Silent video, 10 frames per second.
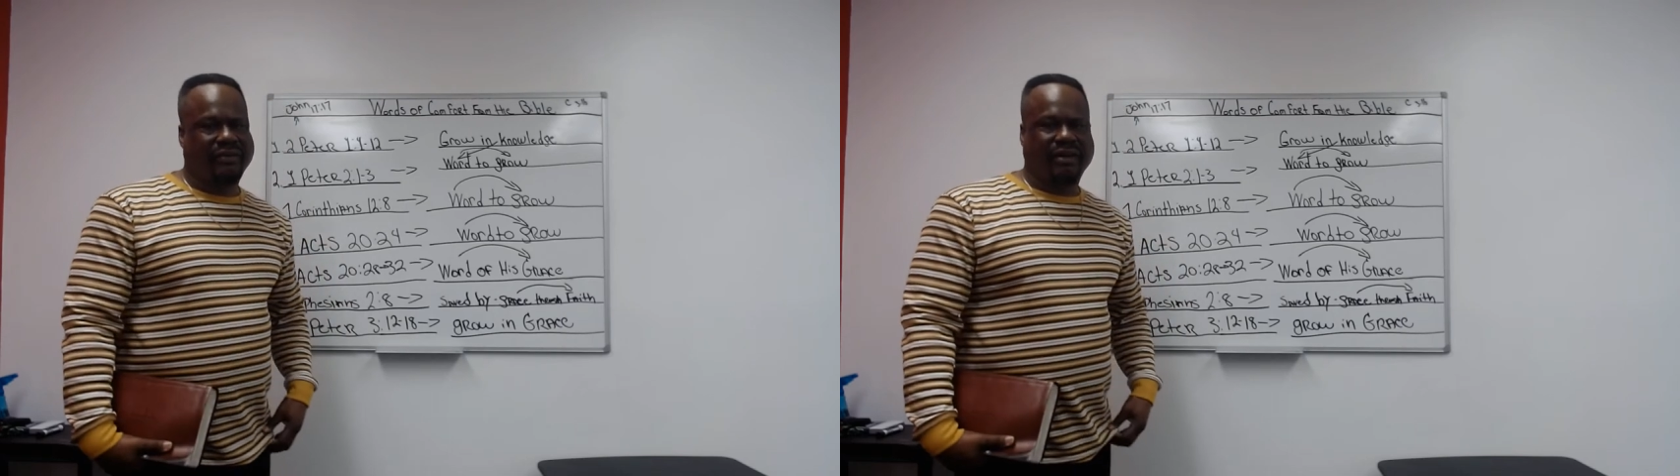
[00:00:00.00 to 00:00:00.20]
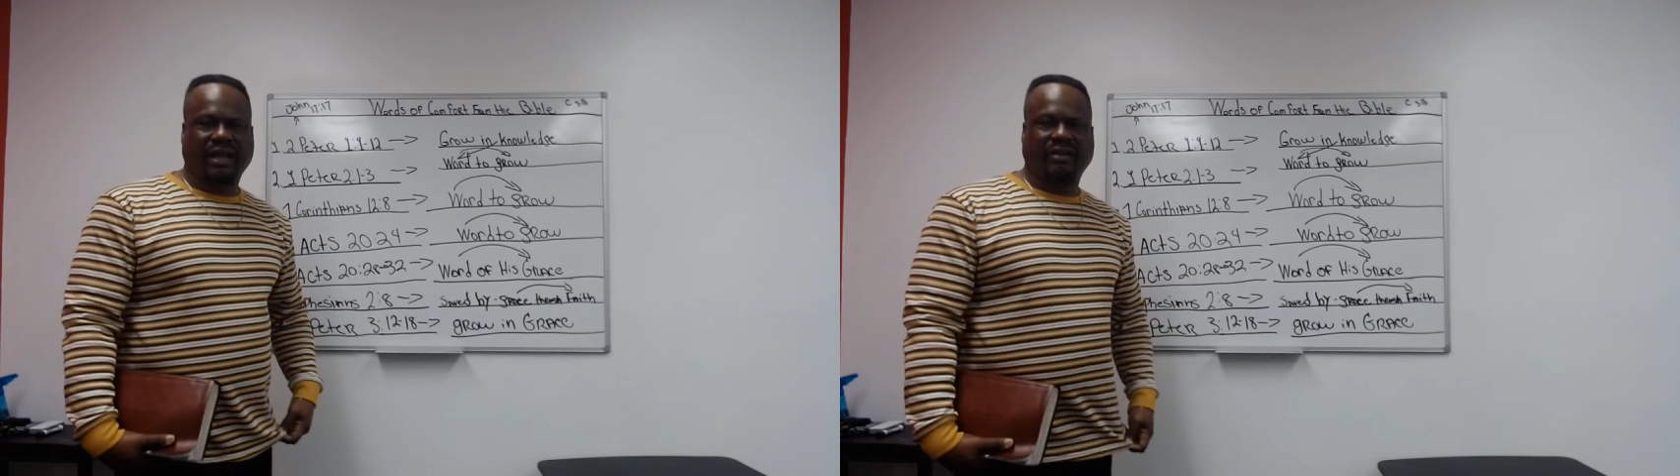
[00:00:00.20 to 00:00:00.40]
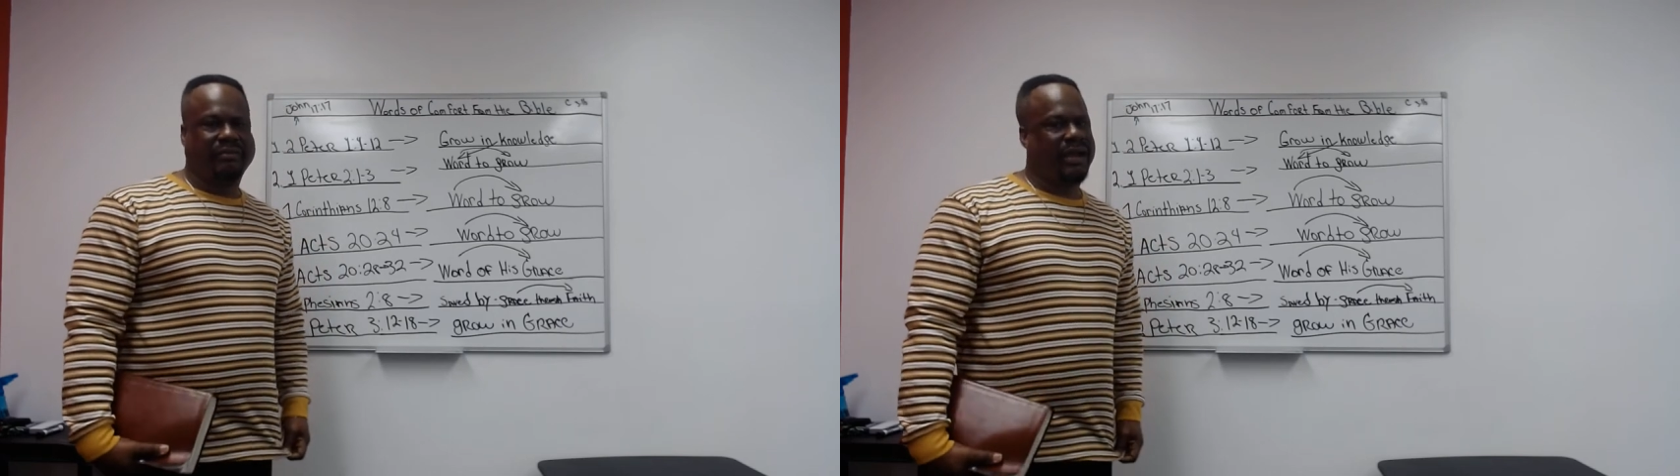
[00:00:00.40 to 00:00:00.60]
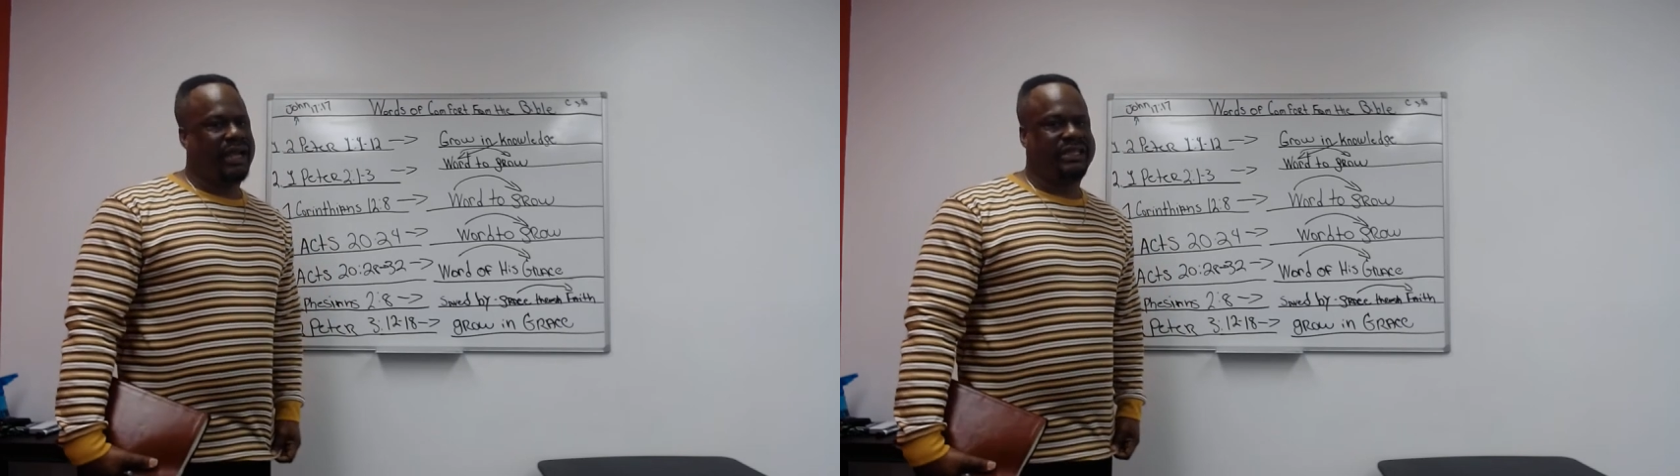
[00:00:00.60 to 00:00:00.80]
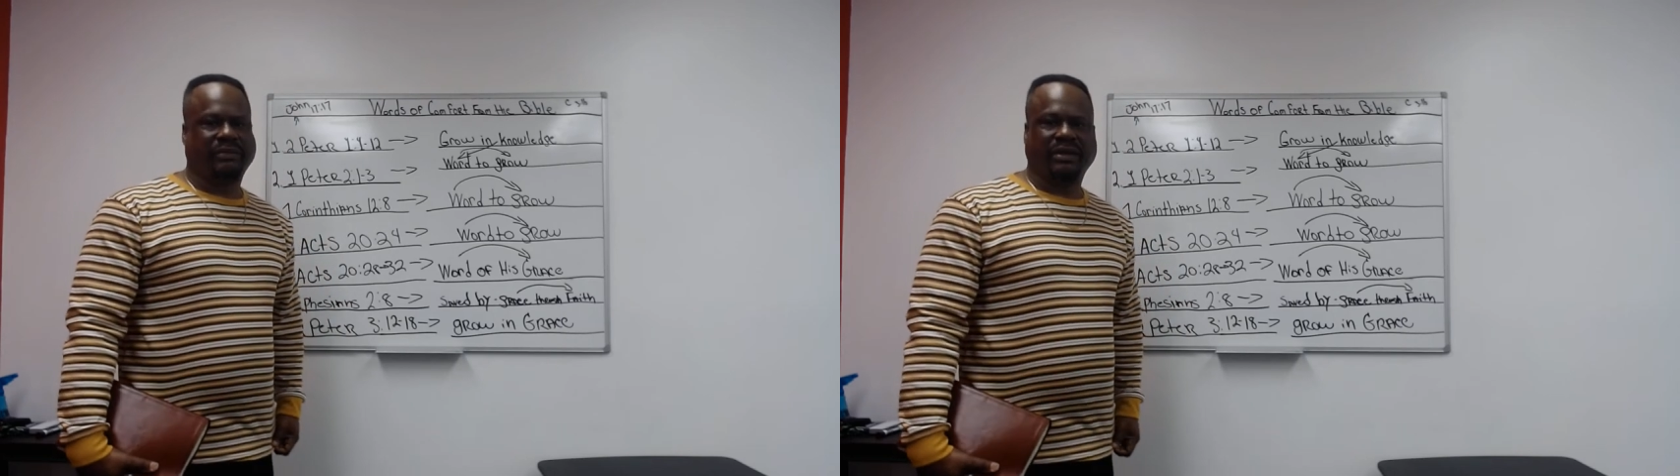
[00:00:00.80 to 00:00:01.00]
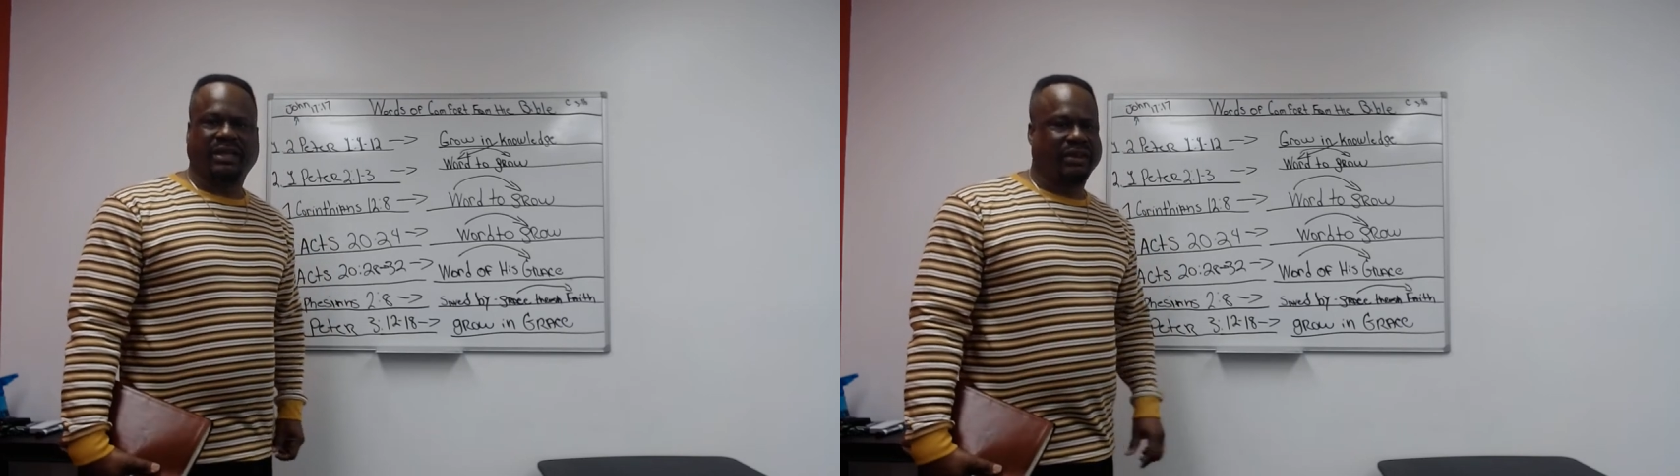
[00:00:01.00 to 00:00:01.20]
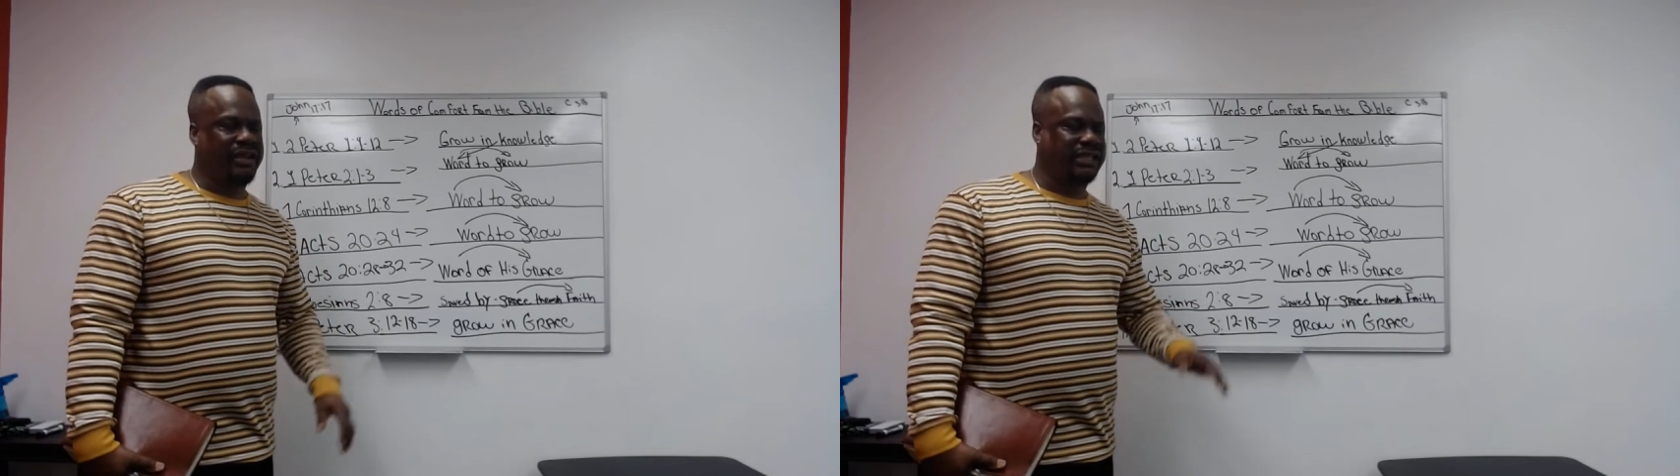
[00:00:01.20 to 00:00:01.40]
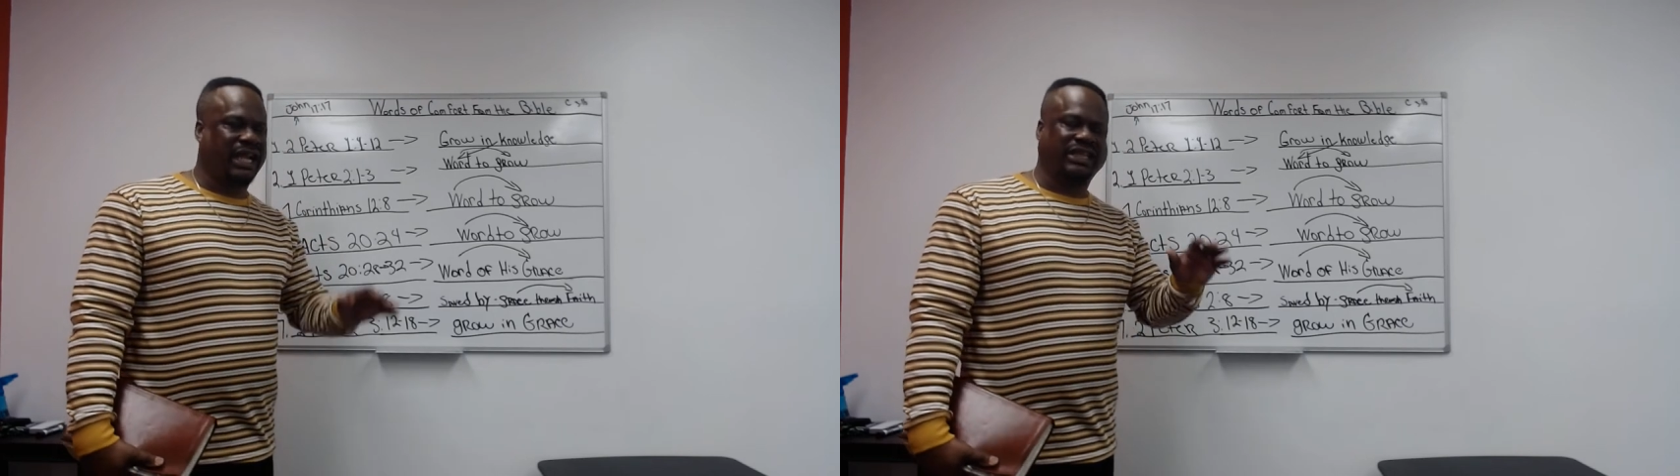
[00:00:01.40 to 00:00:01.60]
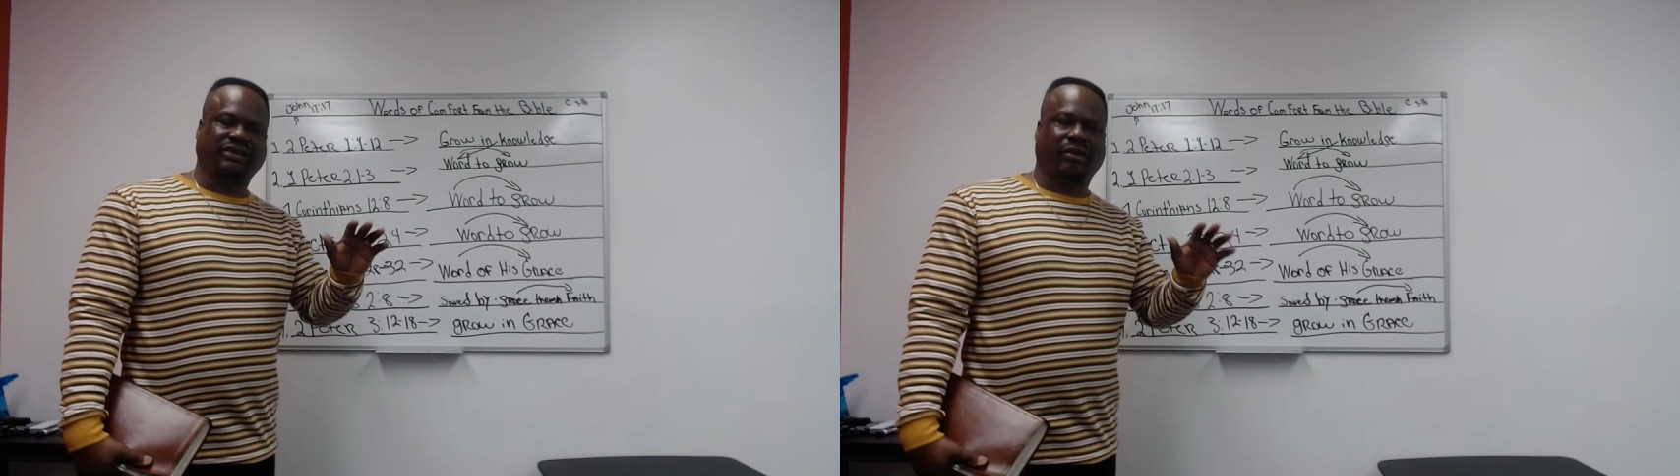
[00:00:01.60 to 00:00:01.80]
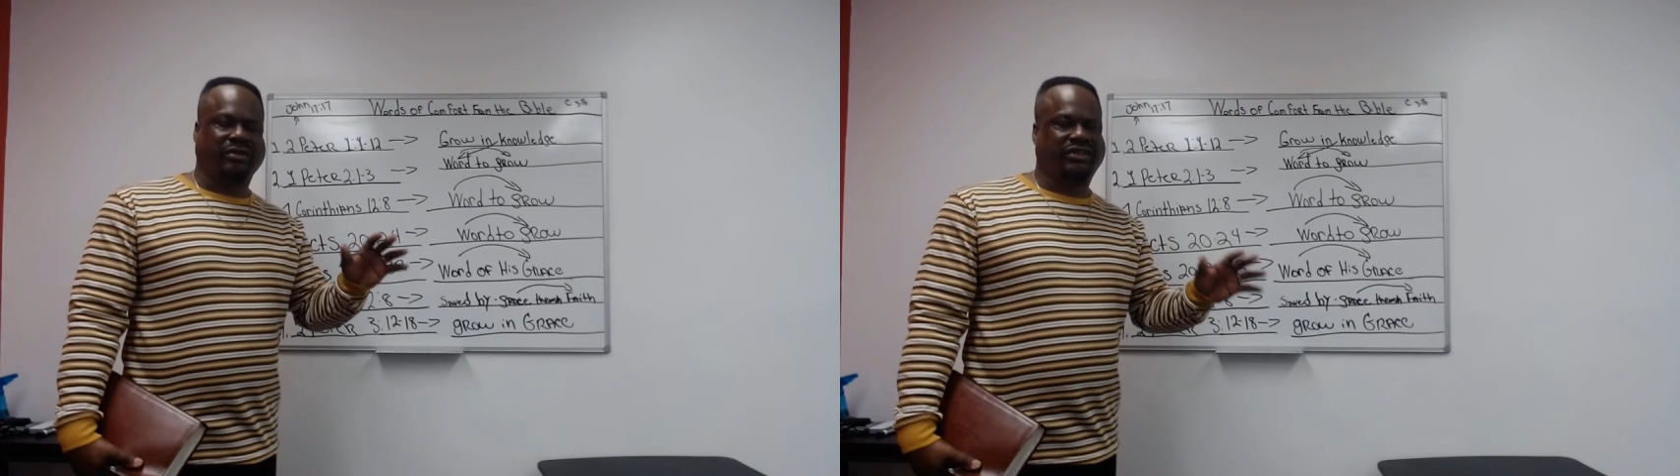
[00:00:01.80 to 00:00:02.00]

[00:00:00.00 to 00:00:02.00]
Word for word: Don't let no man sit and tell you because I just go to